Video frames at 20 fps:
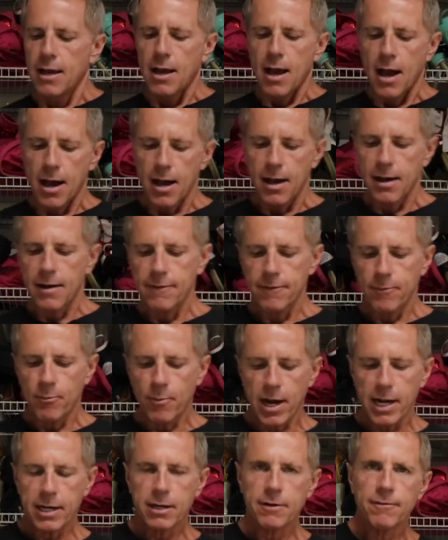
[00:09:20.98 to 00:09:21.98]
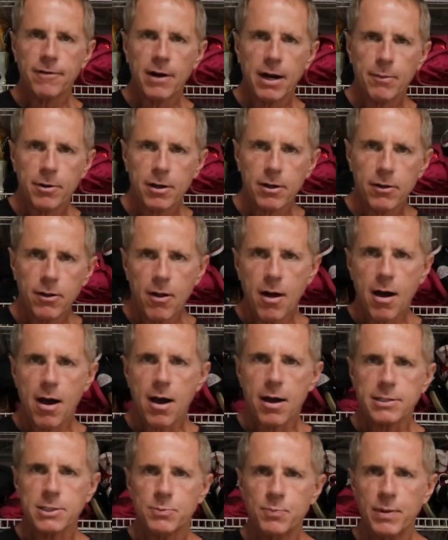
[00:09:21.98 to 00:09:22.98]
of microfiber
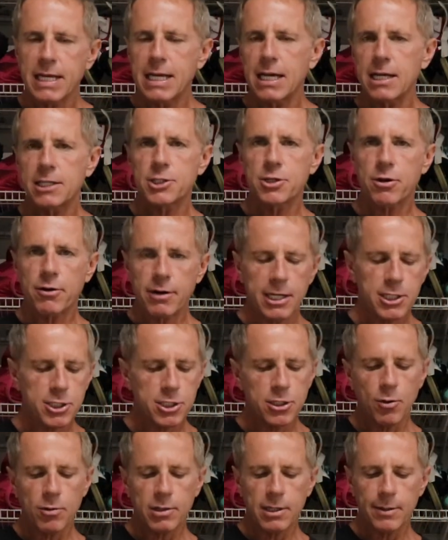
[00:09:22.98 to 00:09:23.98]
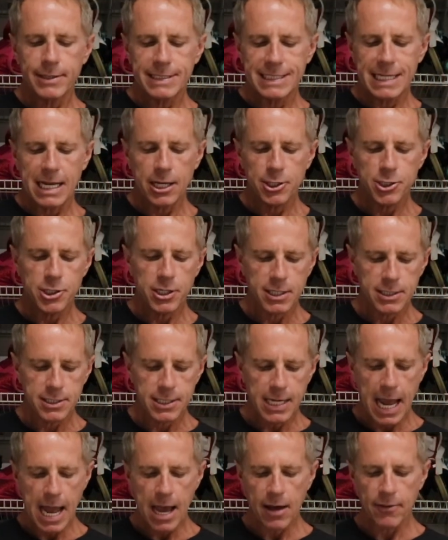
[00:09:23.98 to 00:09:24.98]
cloths, because there is no limitation as
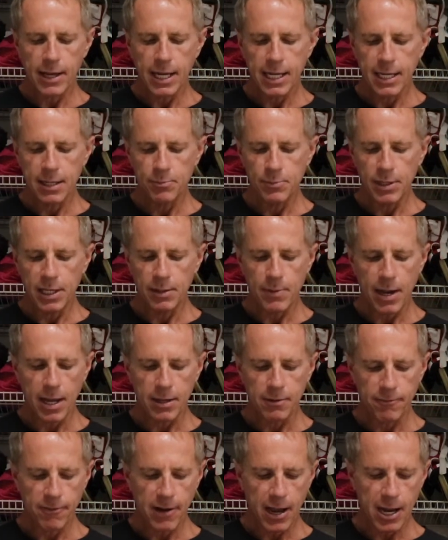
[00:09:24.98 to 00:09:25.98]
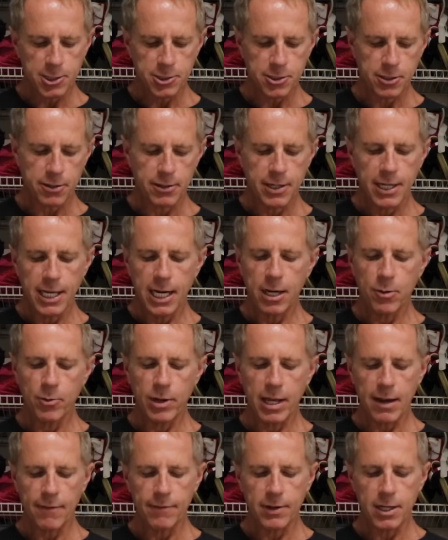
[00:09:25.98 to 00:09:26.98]
to how they can be manufactured. Here we
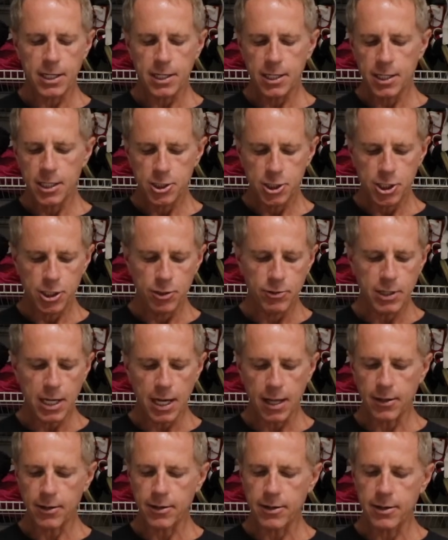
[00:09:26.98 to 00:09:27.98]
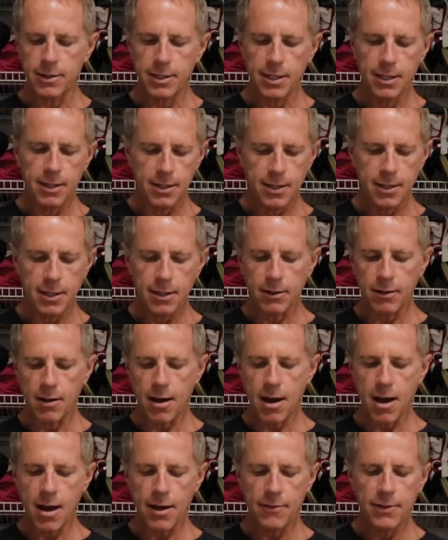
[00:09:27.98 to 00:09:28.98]
have a 2-colored
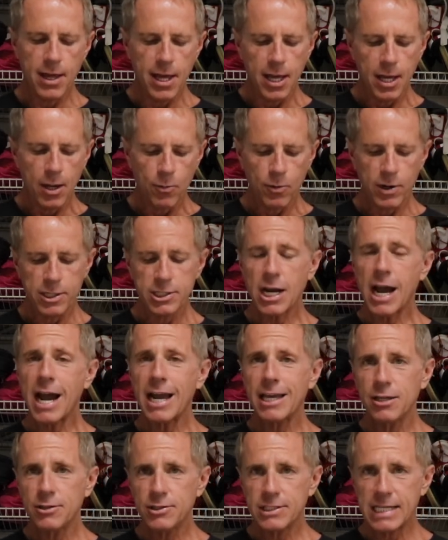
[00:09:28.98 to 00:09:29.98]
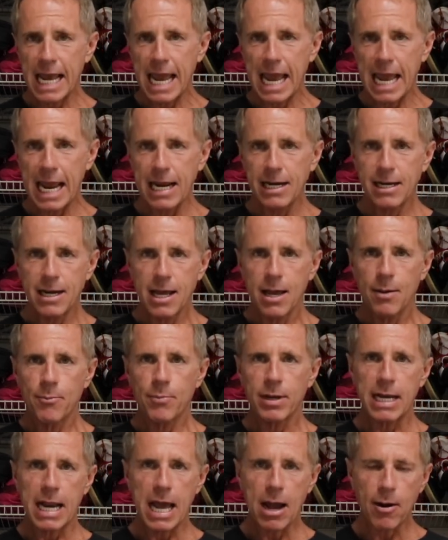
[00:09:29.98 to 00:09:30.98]
cloth, which I used to hate,
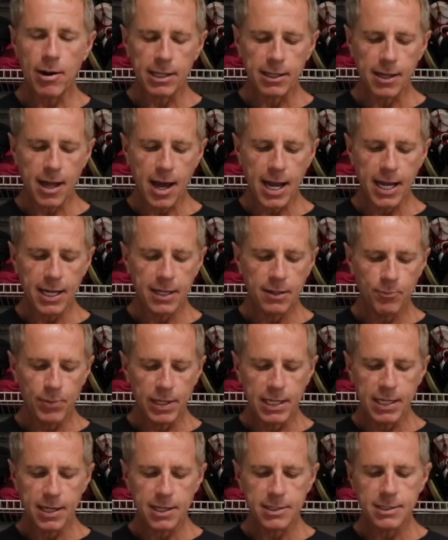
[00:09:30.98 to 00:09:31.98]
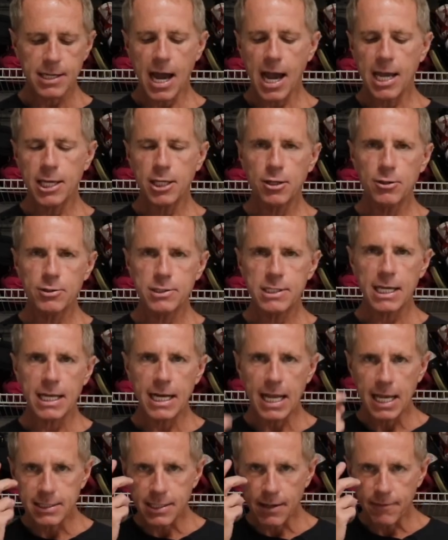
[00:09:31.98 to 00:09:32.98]
but now I like because I use it
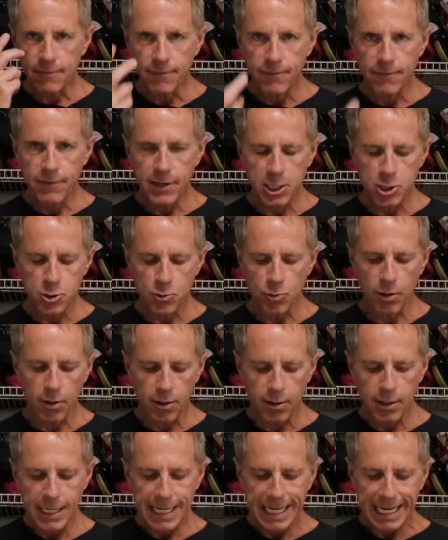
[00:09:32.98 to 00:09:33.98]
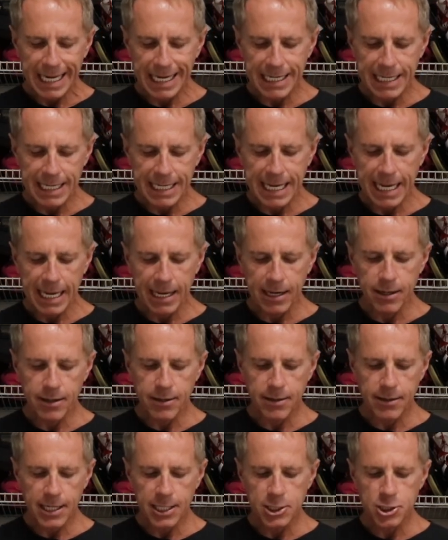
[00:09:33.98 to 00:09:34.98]
as a visual
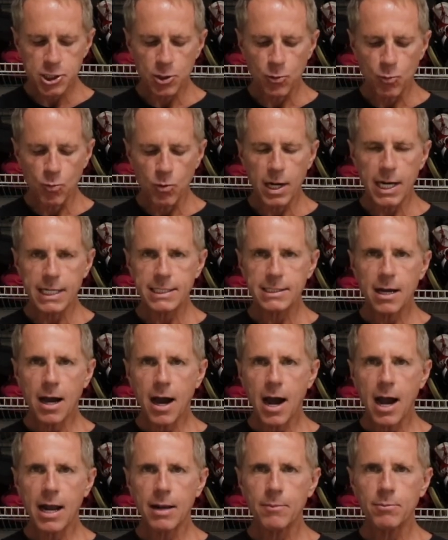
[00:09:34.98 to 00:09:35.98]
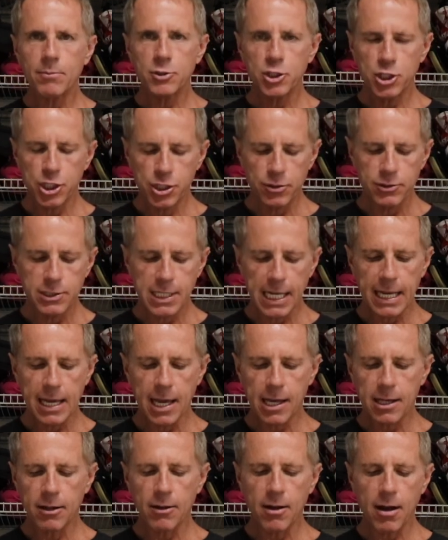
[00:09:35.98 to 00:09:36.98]
indicator as to what I'm choosing a
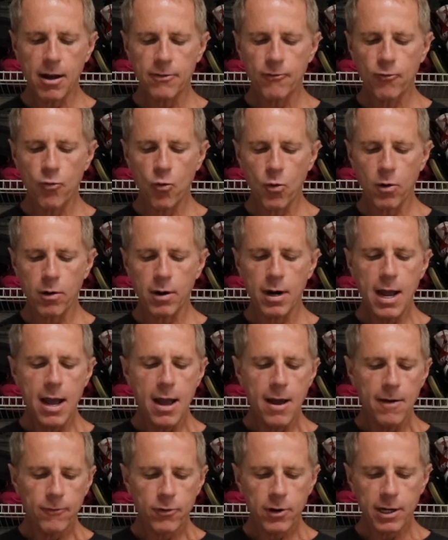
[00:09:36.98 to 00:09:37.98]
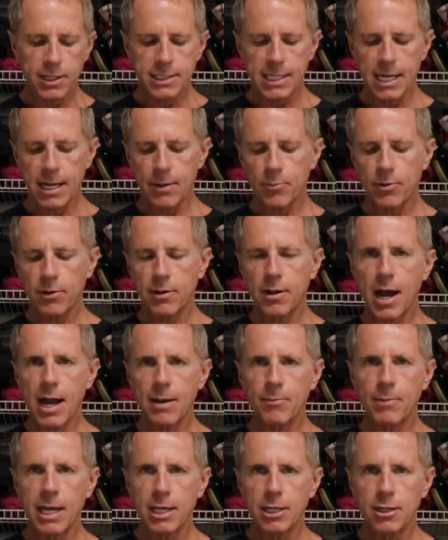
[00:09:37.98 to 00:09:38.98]
cloth for. For example, I
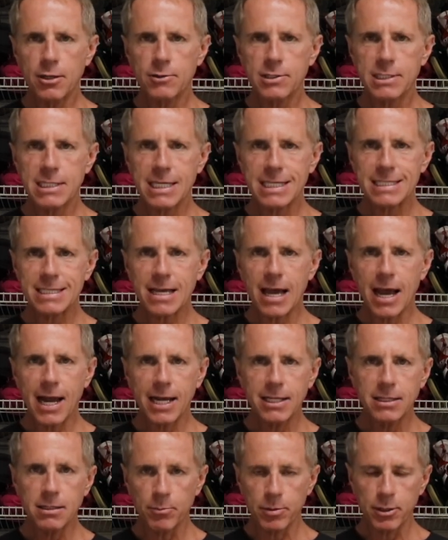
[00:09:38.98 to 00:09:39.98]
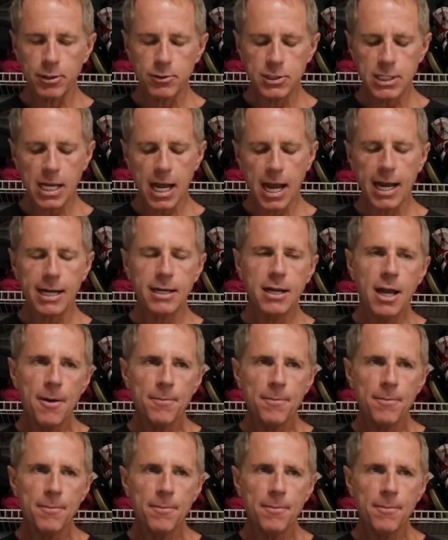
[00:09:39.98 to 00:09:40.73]
may use this side, the blue side,